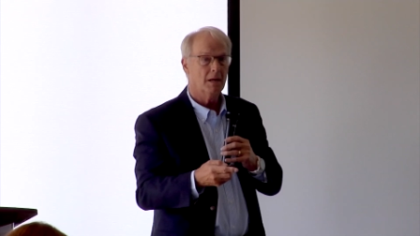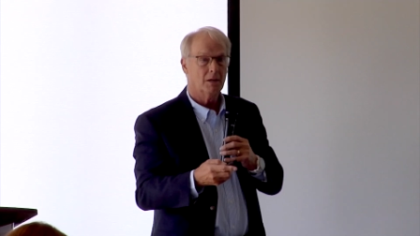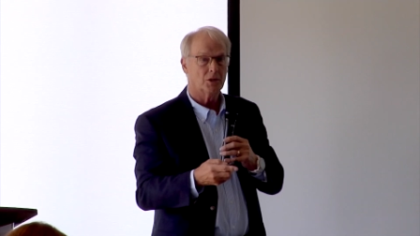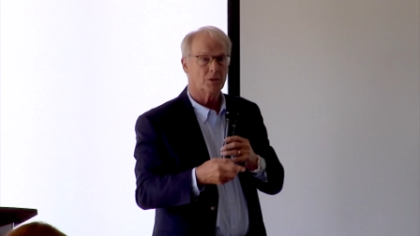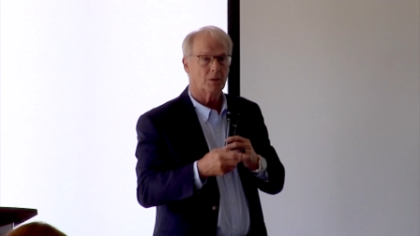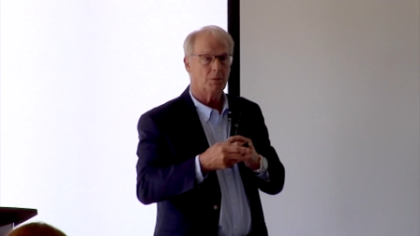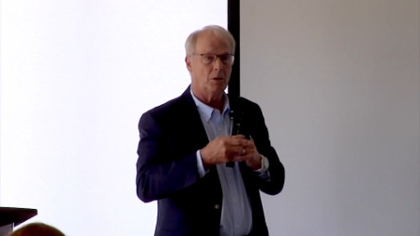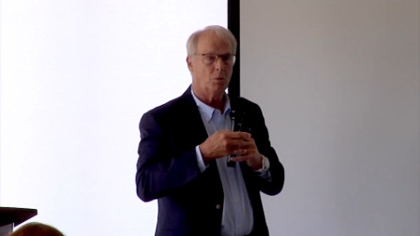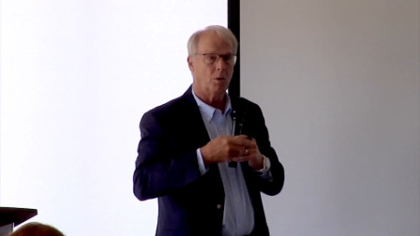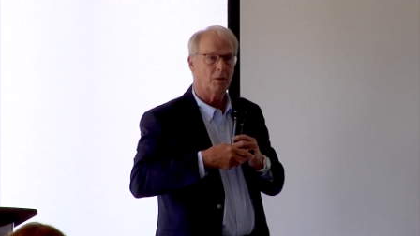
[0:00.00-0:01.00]
Because
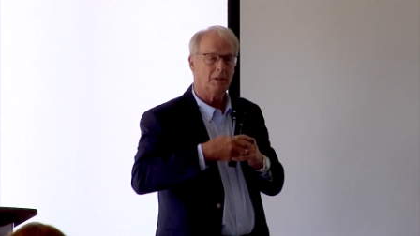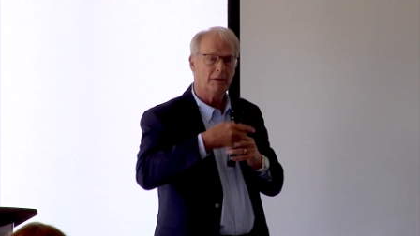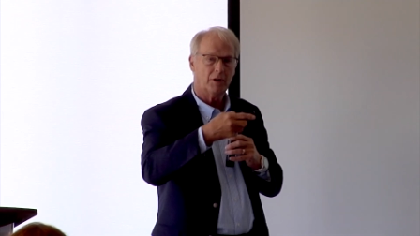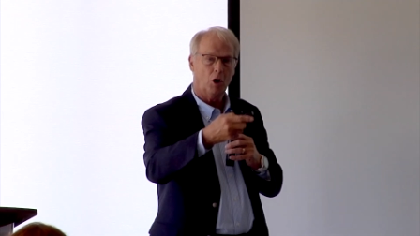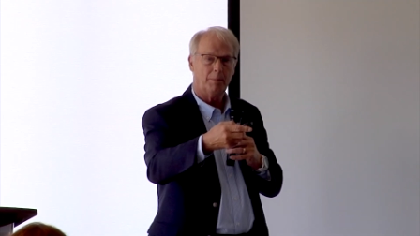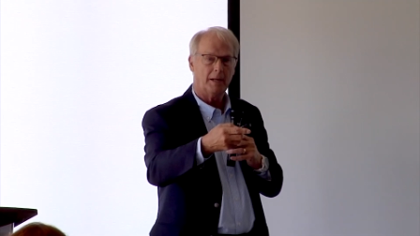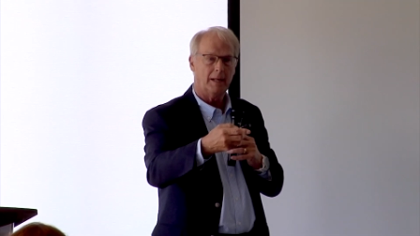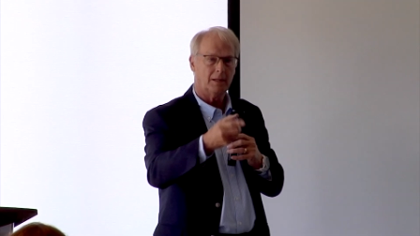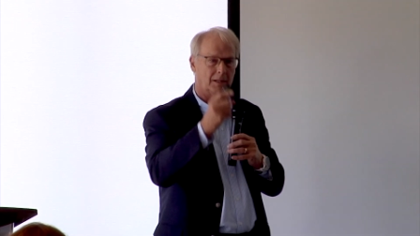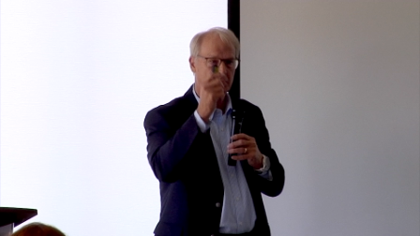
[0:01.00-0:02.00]
leave it
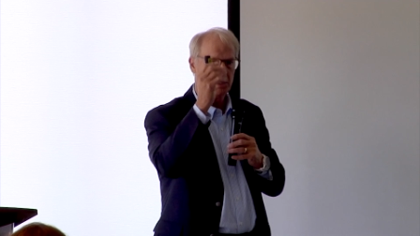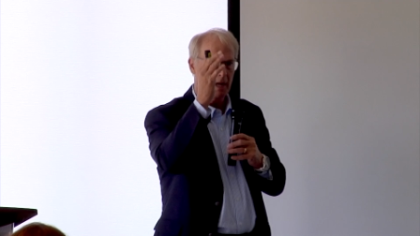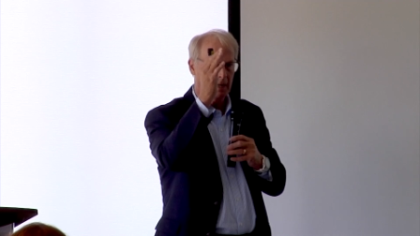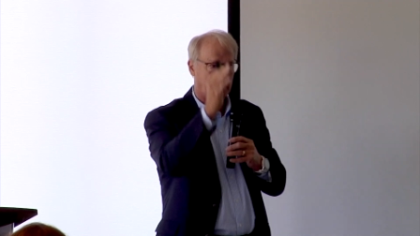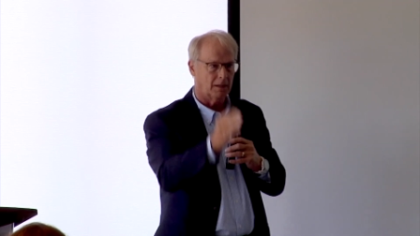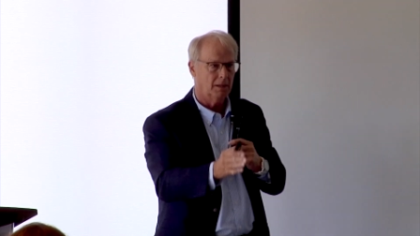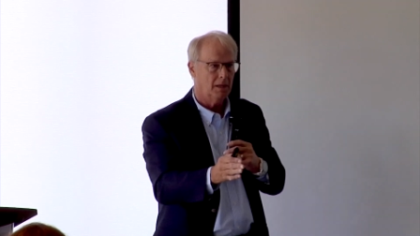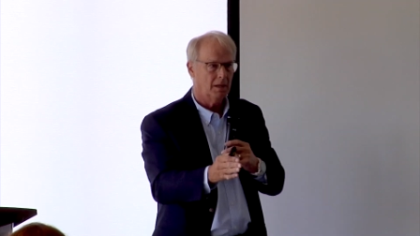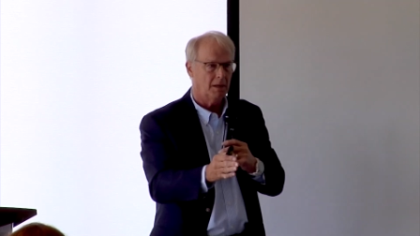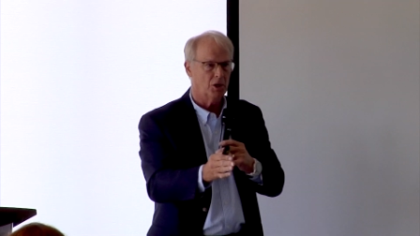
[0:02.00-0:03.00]
open-ended. It's not like
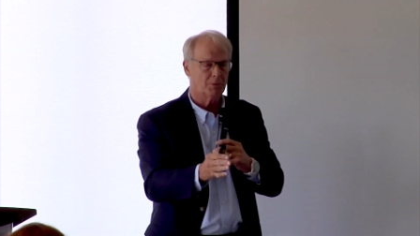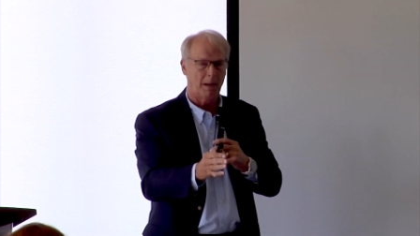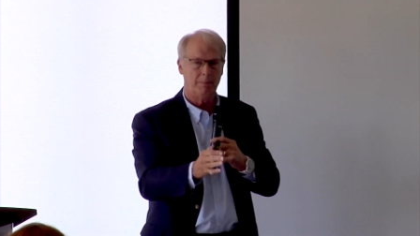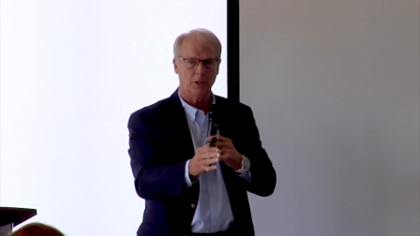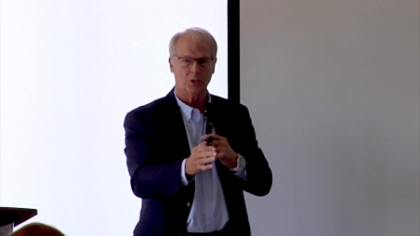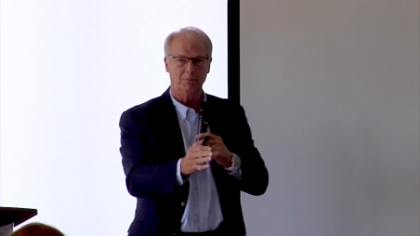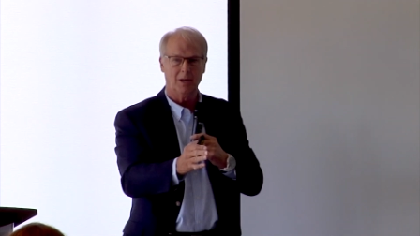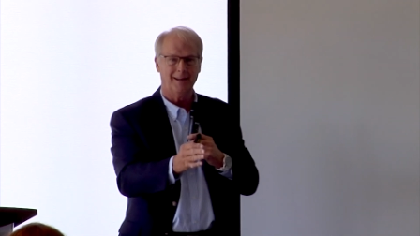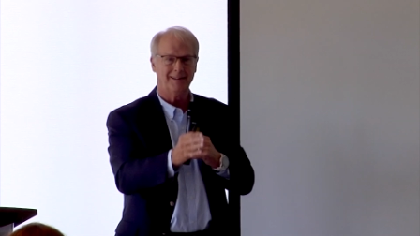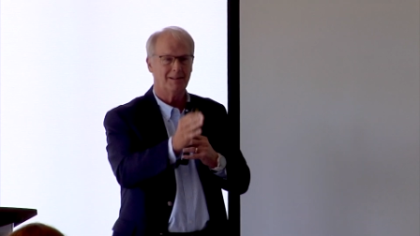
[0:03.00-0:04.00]
here's my pitch, I'm
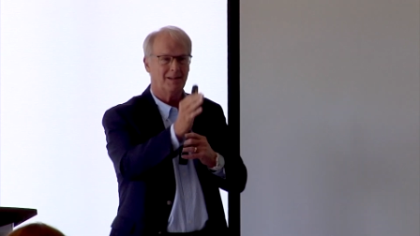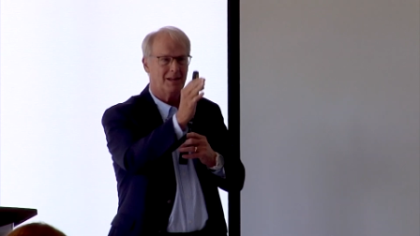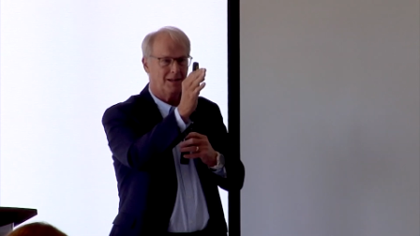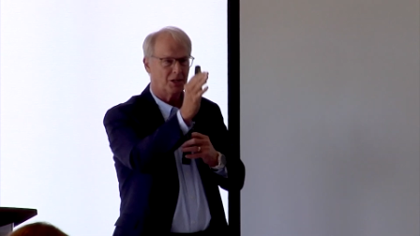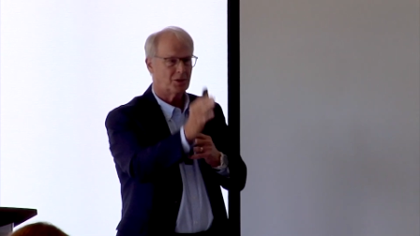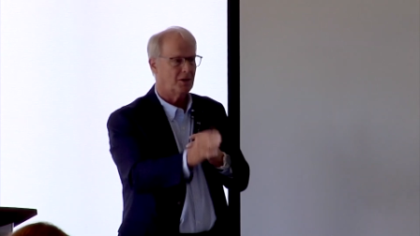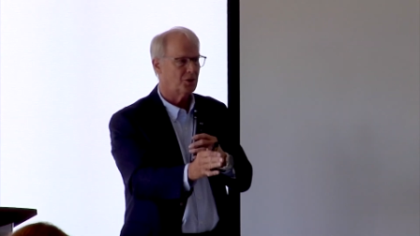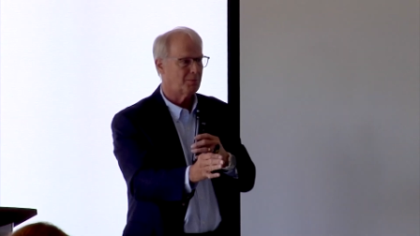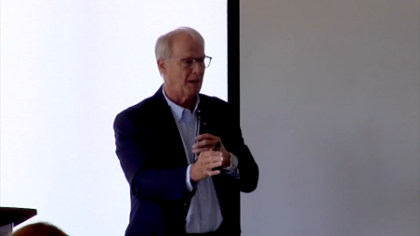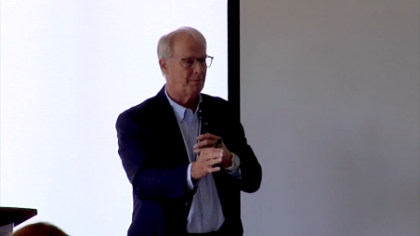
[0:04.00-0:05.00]
done. It's
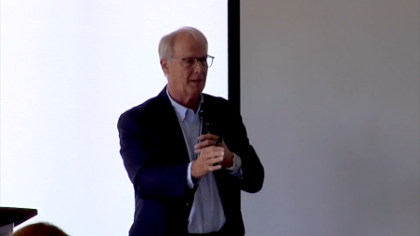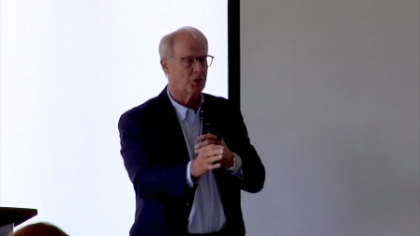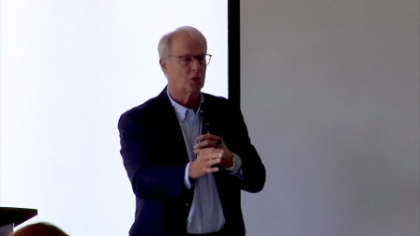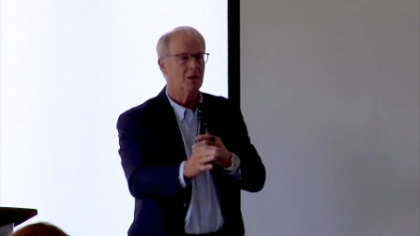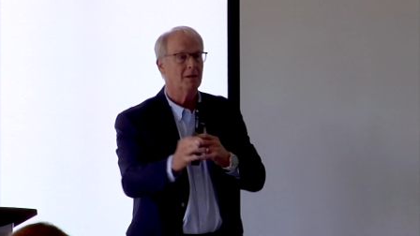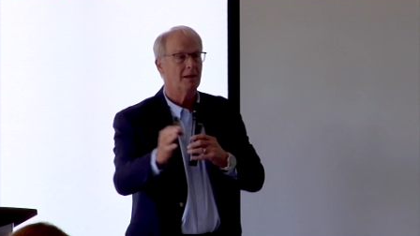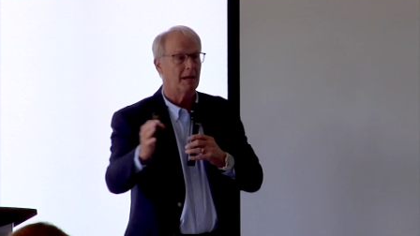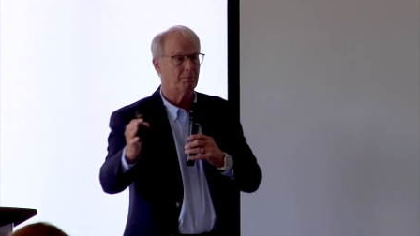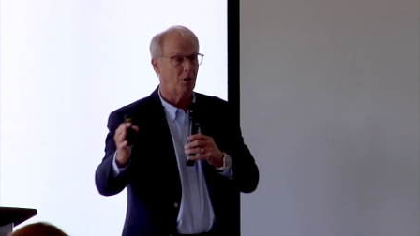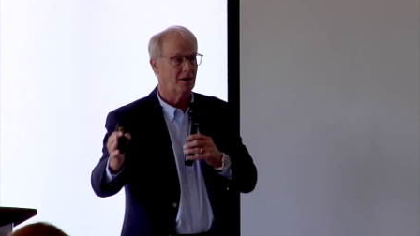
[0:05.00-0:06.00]
here's my pitch,
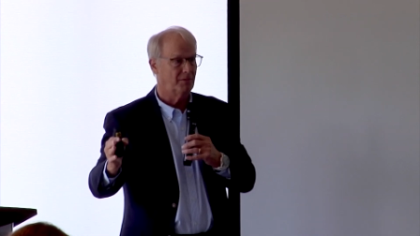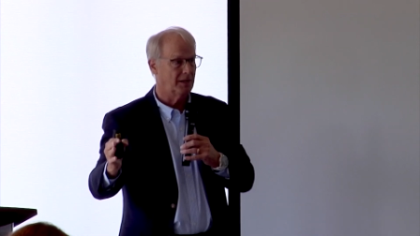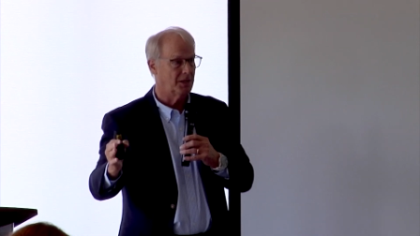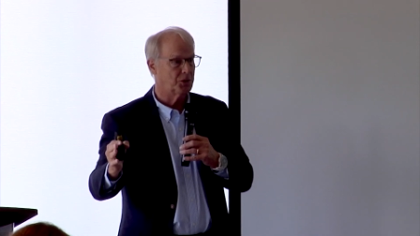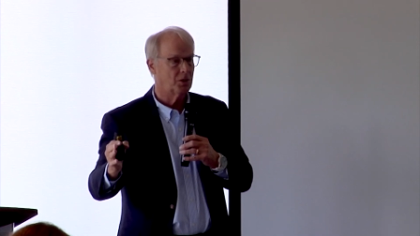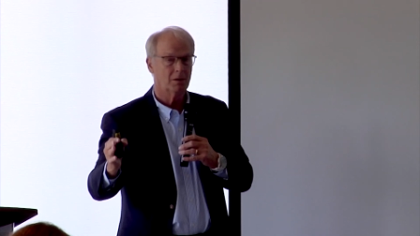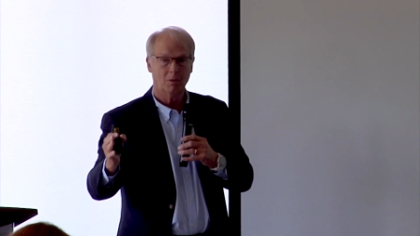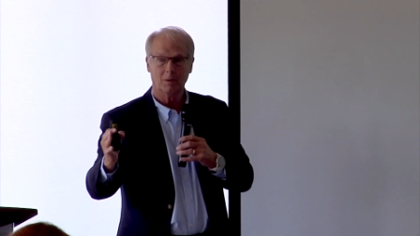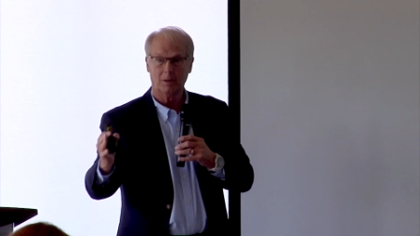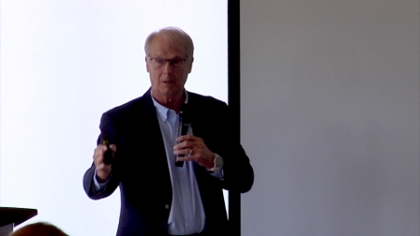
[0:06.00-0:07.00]
and part of it is
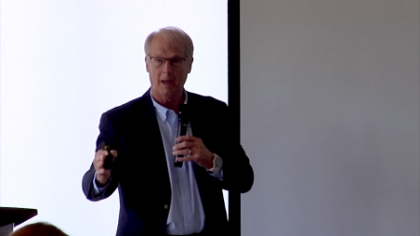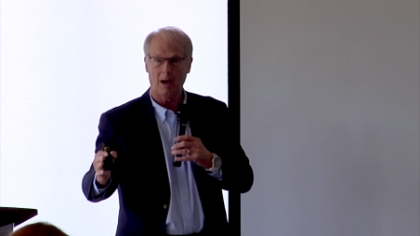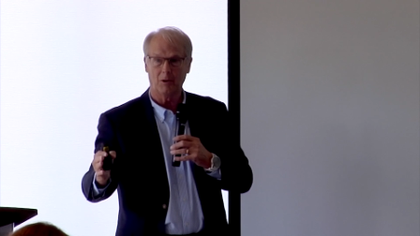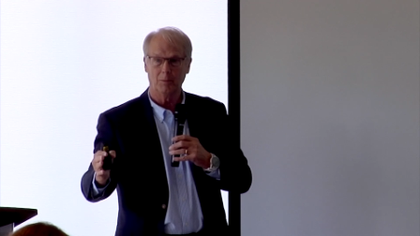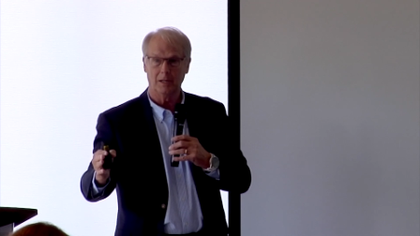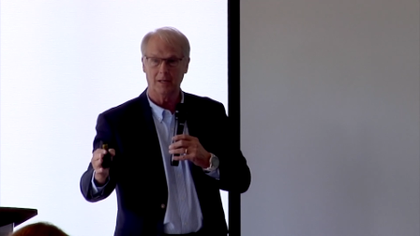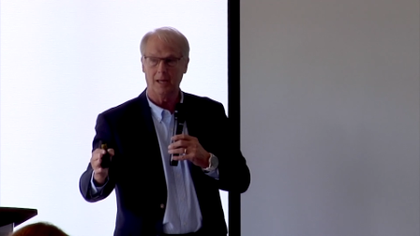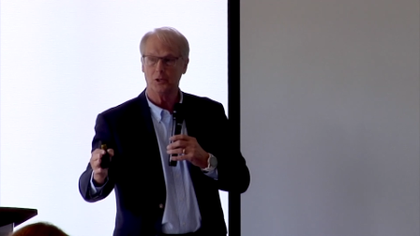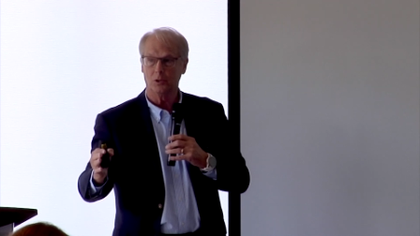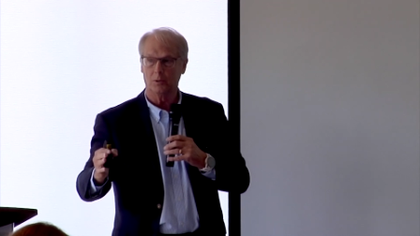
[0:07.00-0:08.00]
how can we
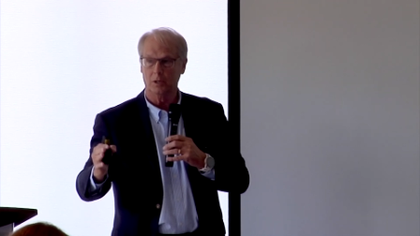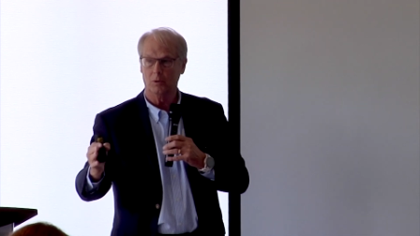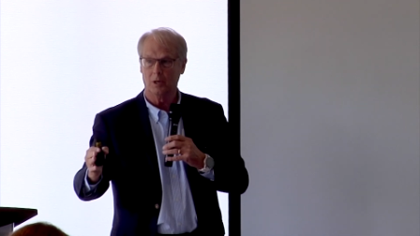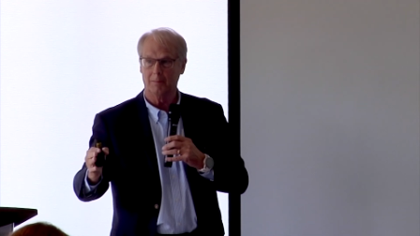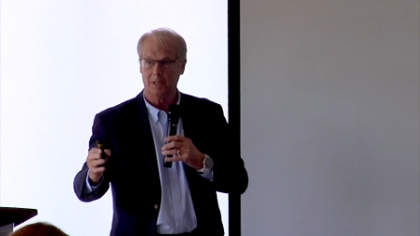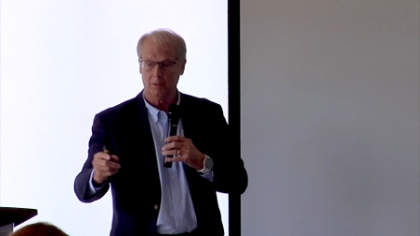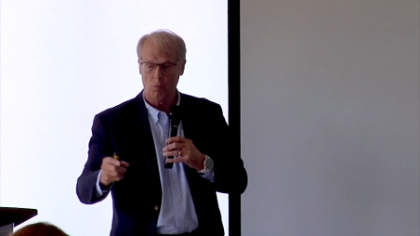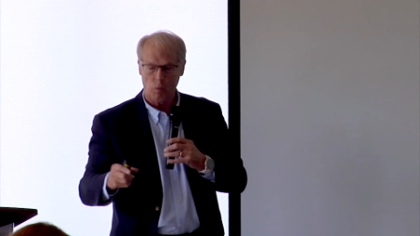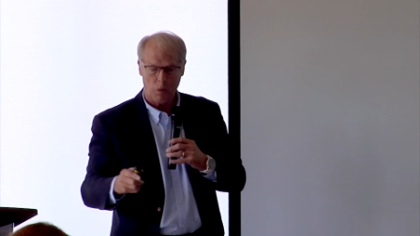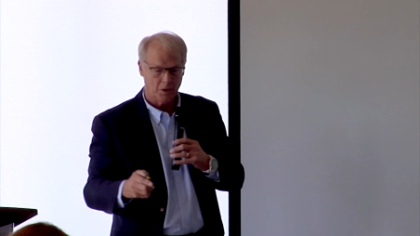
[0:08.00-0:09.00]
engage you? Can you come in
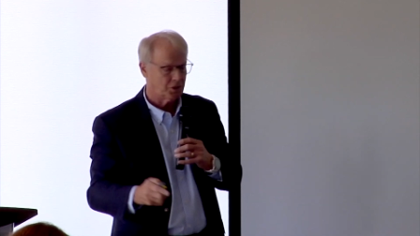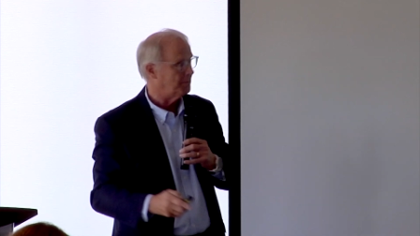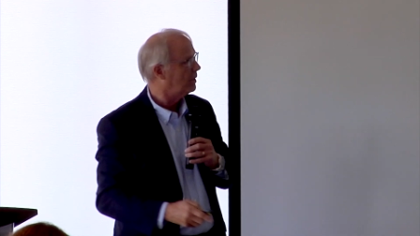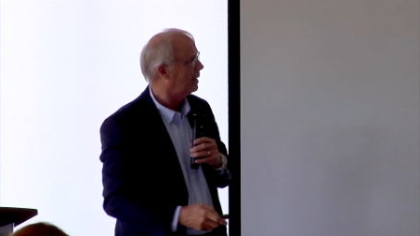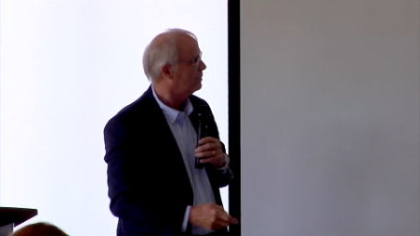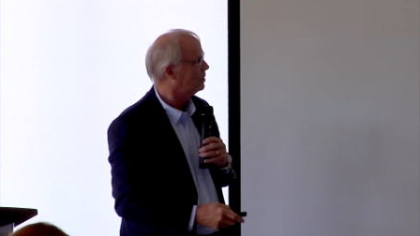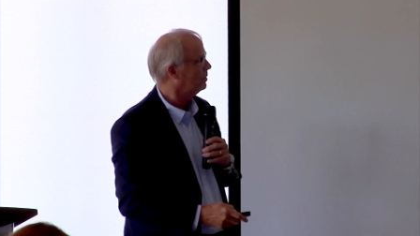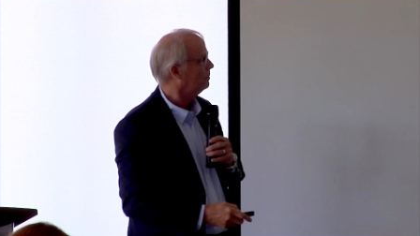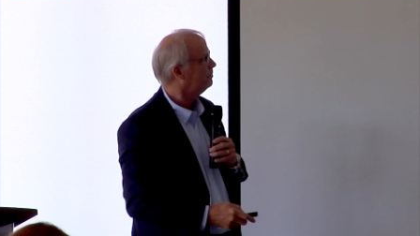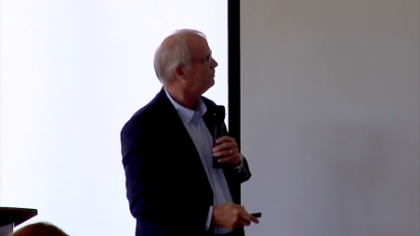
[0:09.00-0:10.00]
sometime soon?